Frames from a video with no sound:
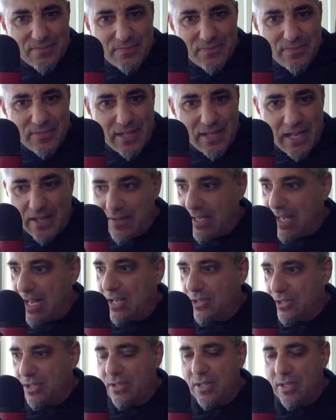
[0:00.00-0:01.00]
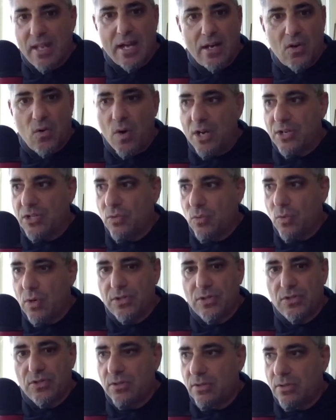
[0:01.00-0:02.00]
And the answer to that question
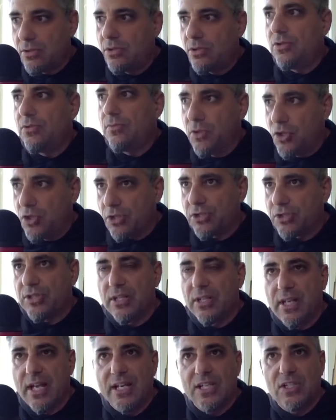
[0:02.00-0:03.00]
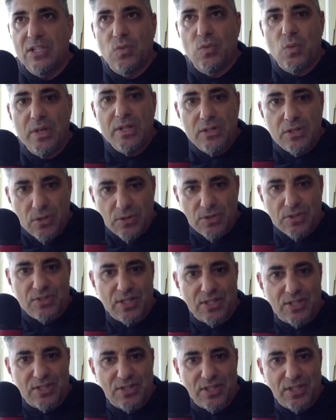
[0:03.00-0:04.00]
was, just in case we do
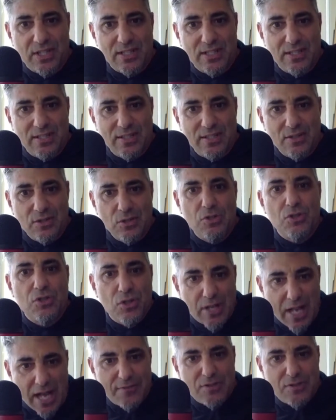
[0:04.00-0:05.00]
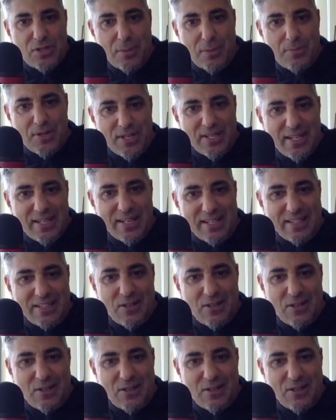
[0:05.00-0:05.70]
succeed, you should have something in it.